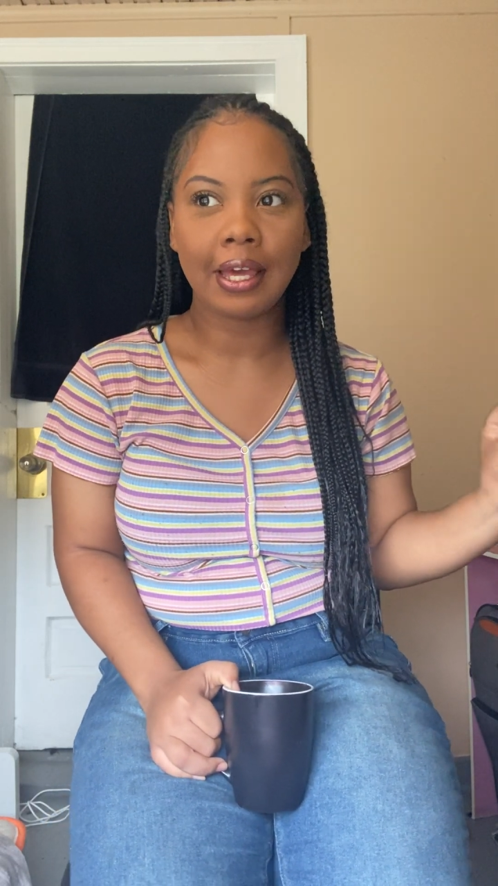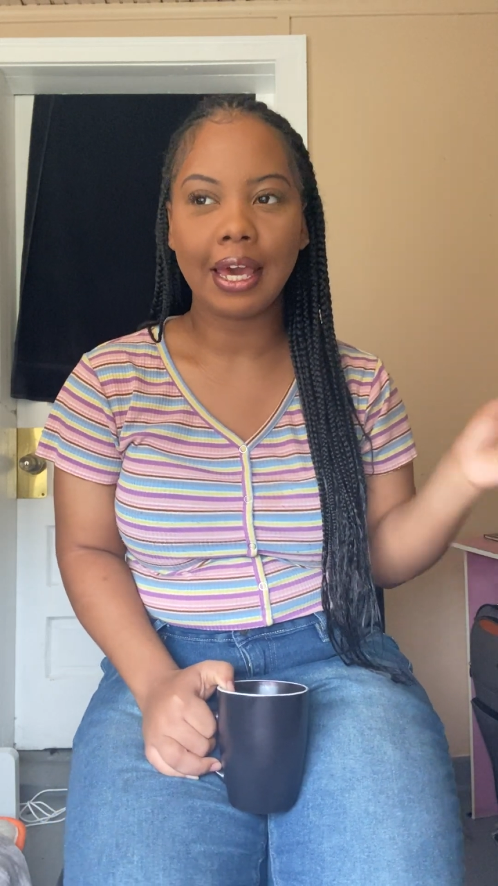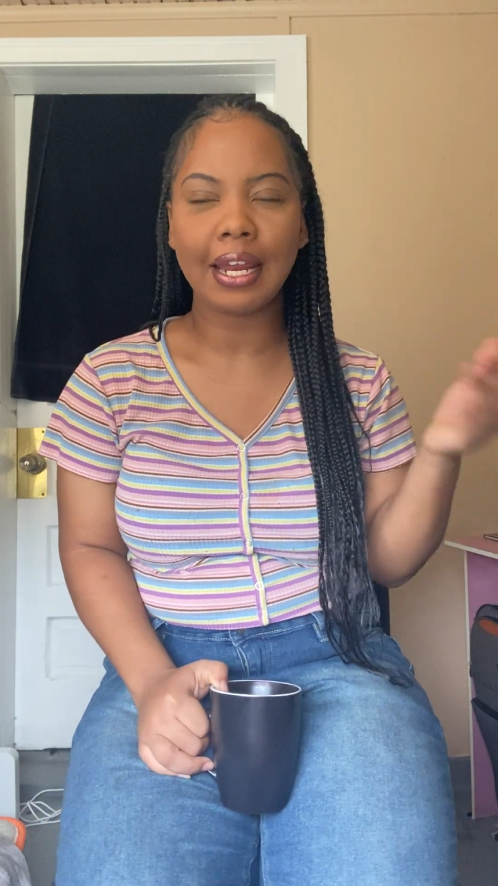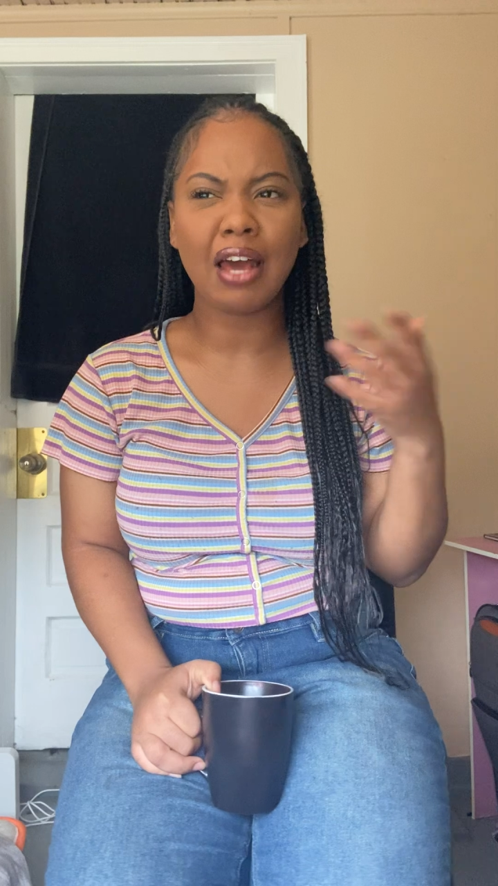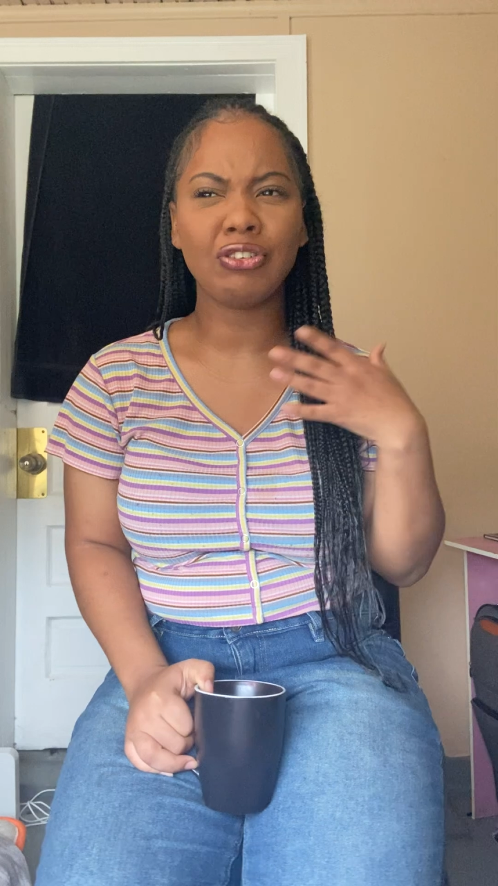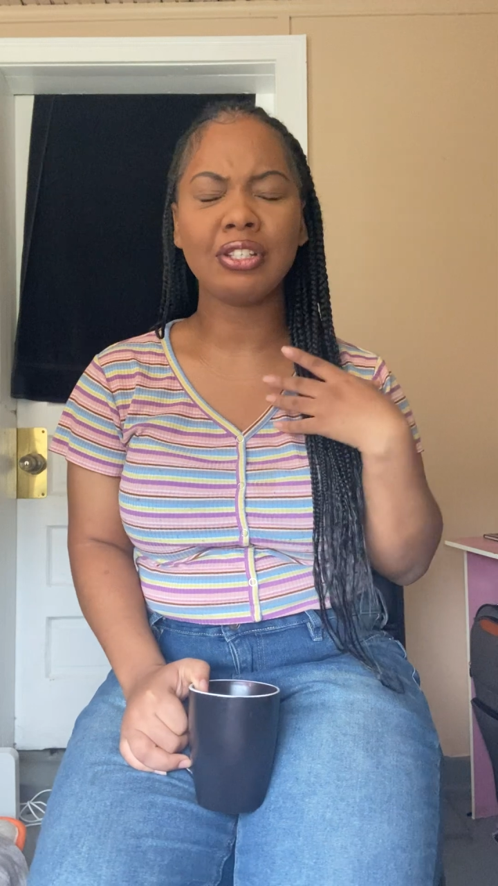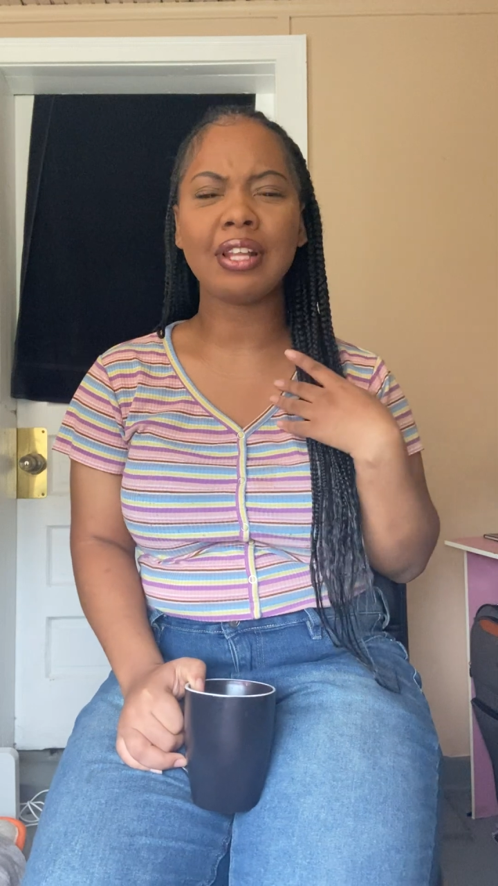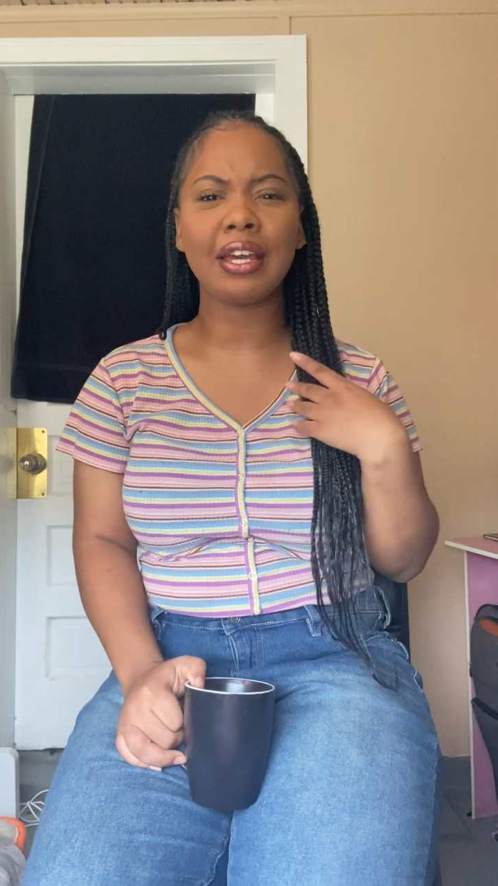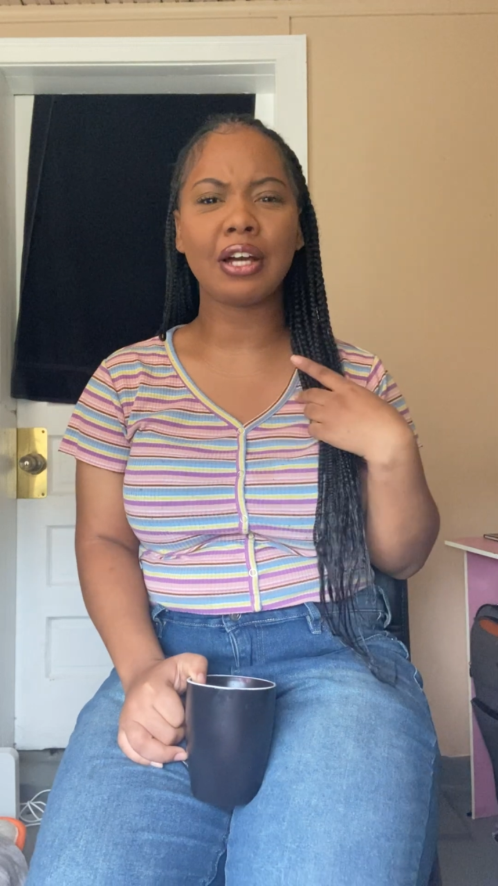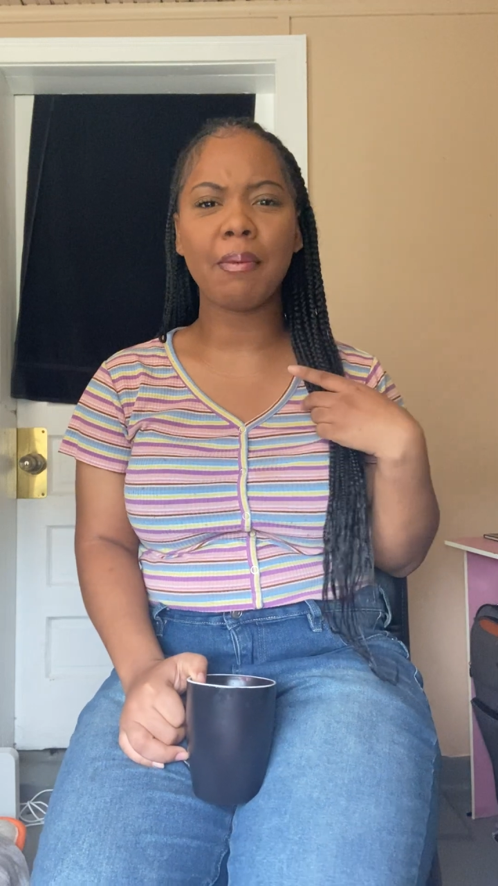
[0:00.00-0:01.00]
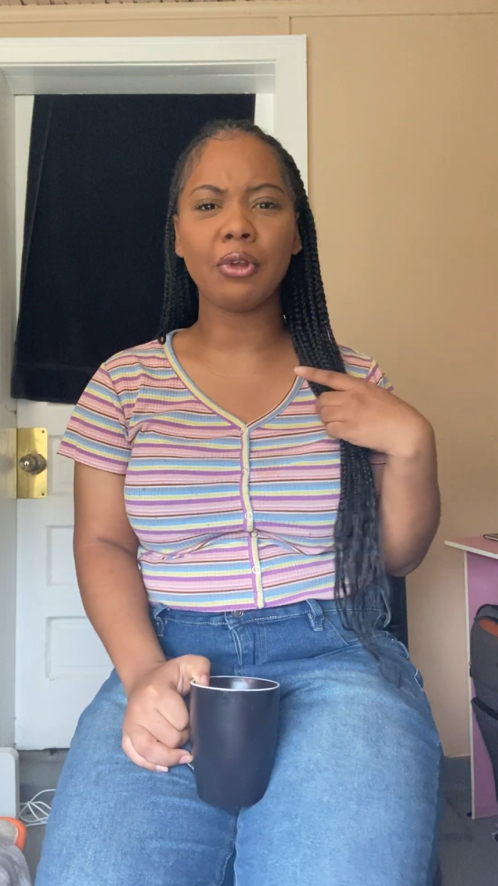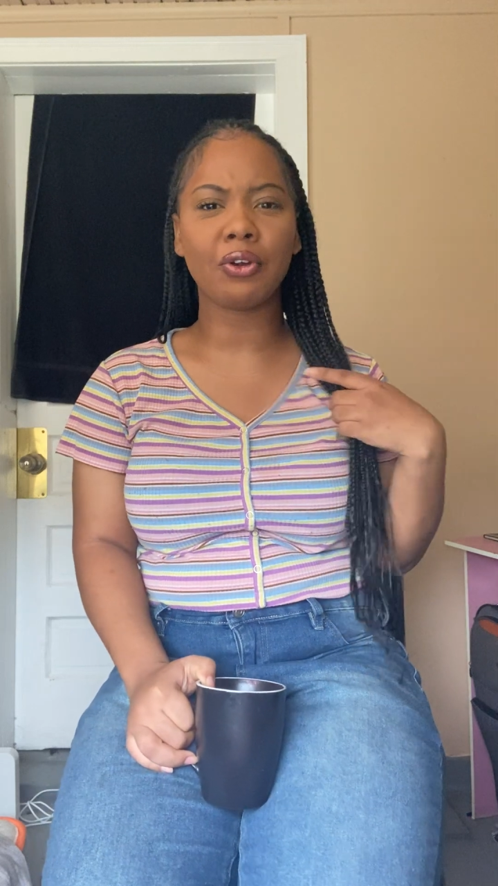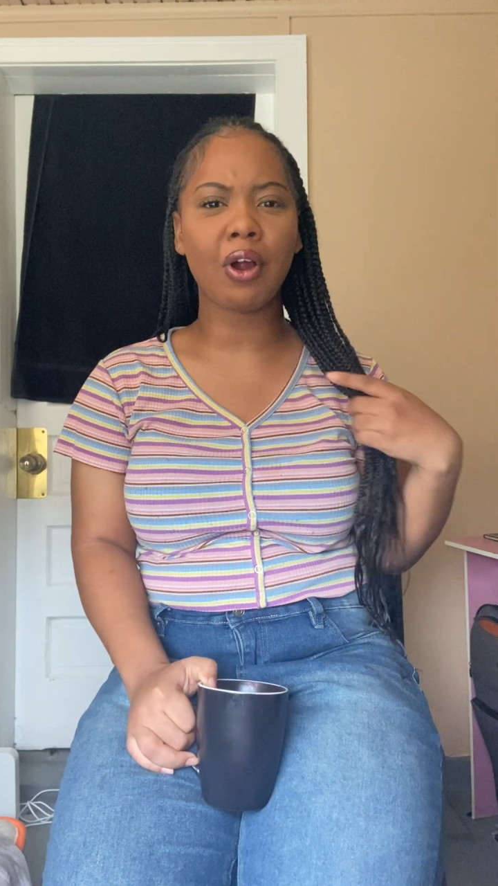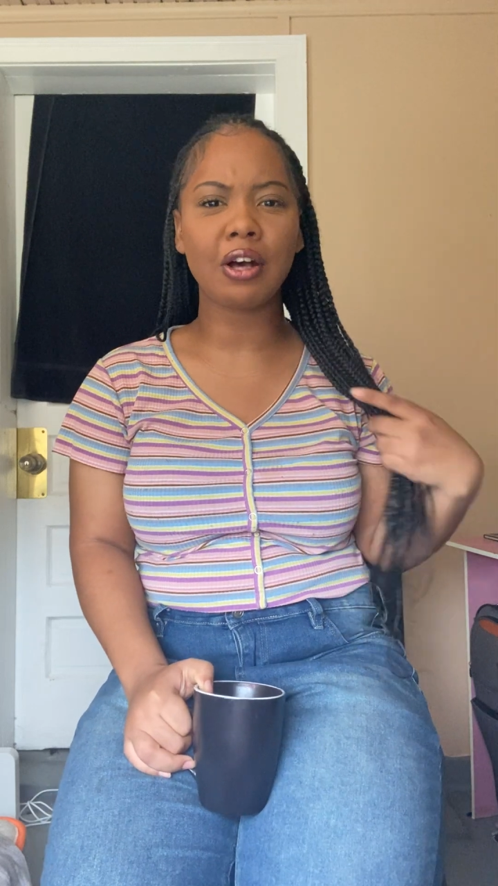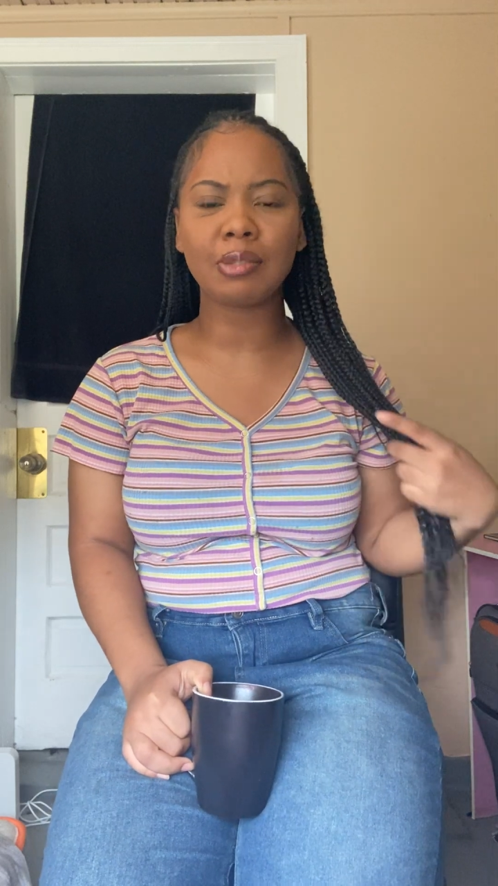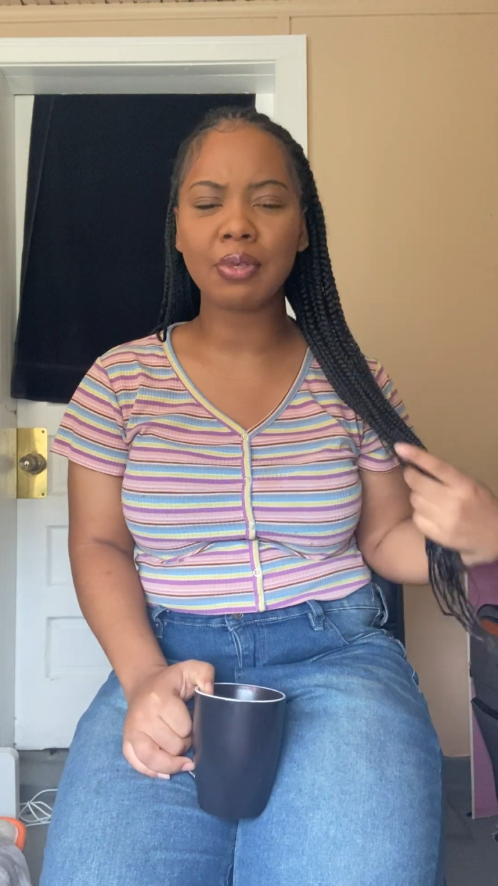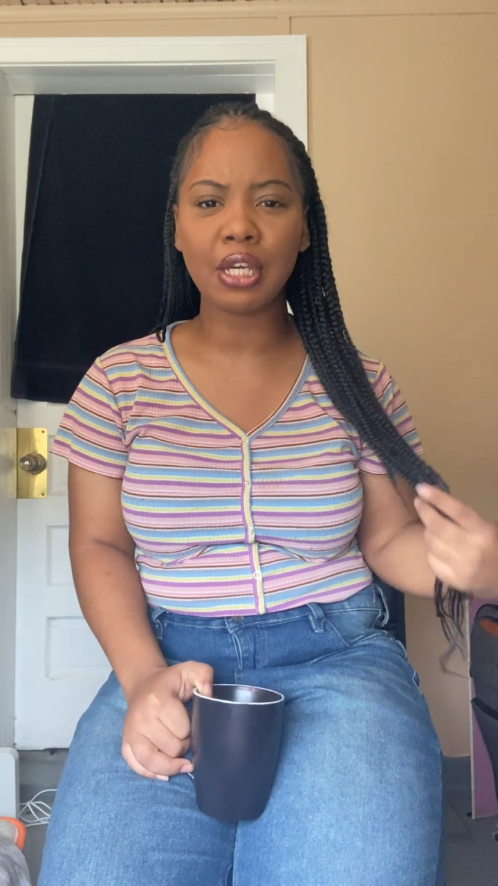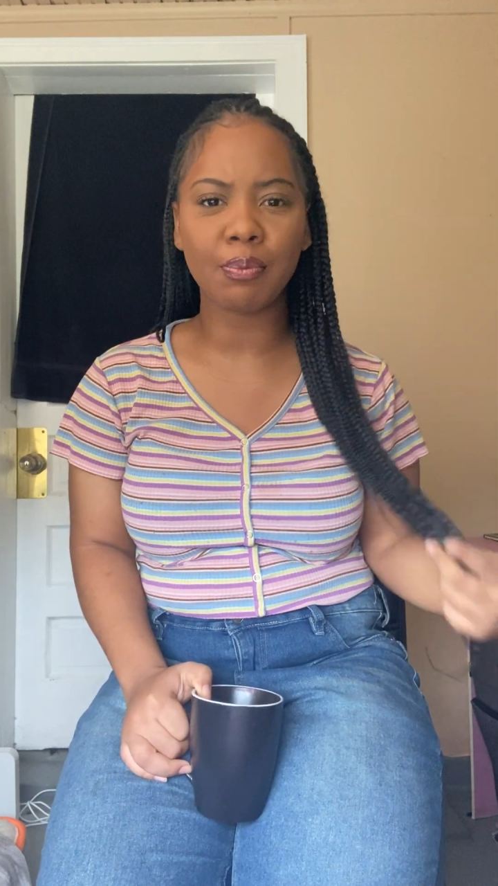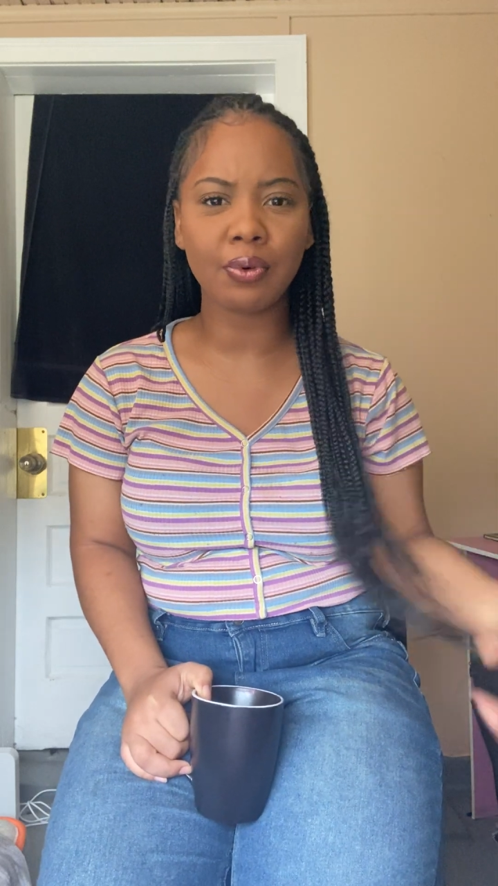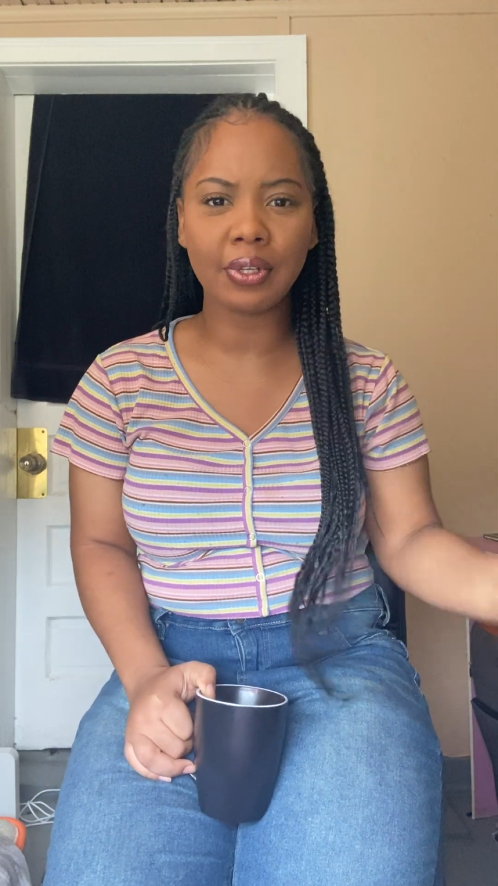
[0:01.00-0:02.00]
and I just like coming across
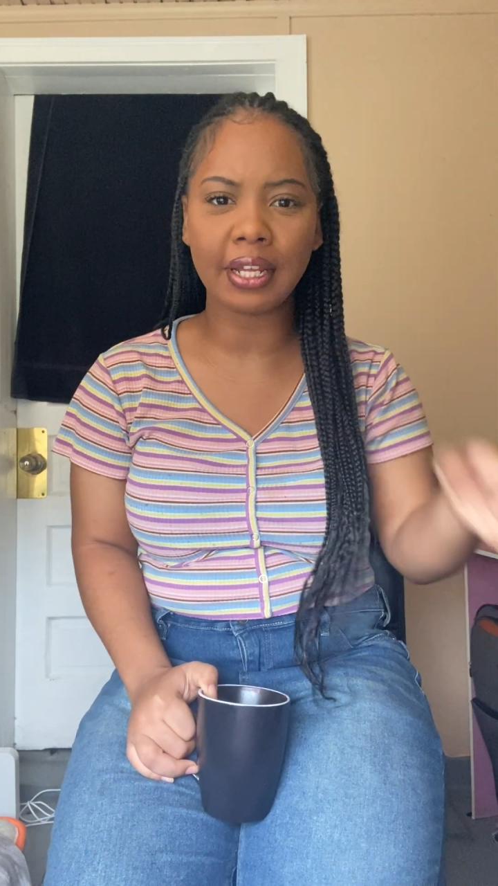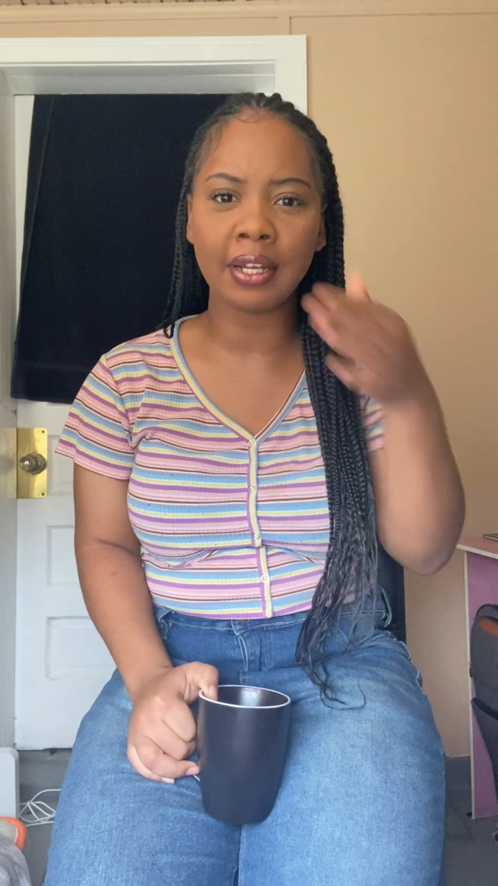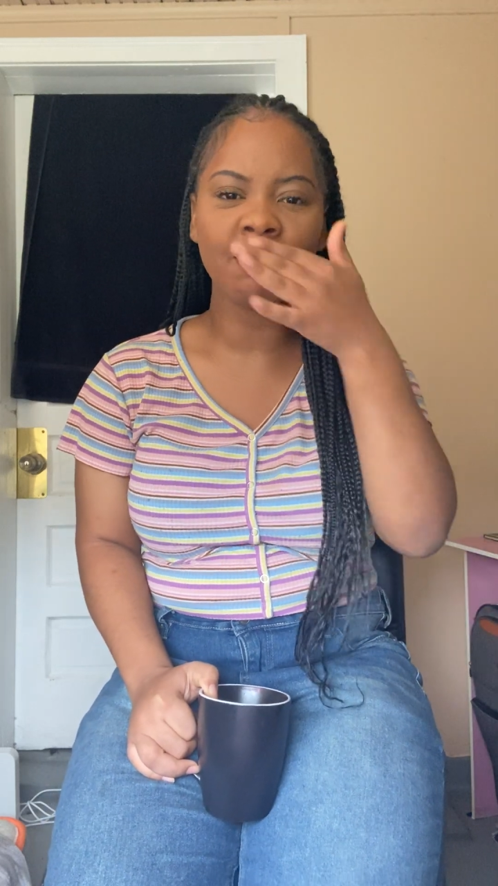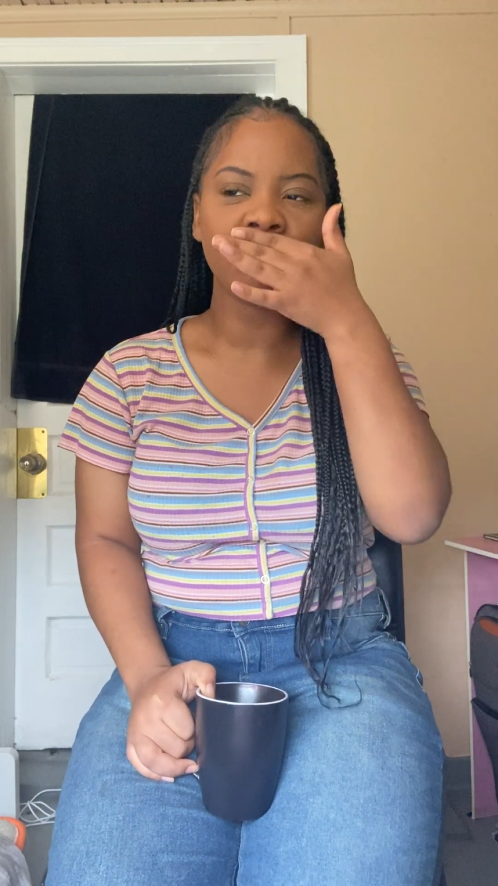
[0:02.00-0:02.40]
people and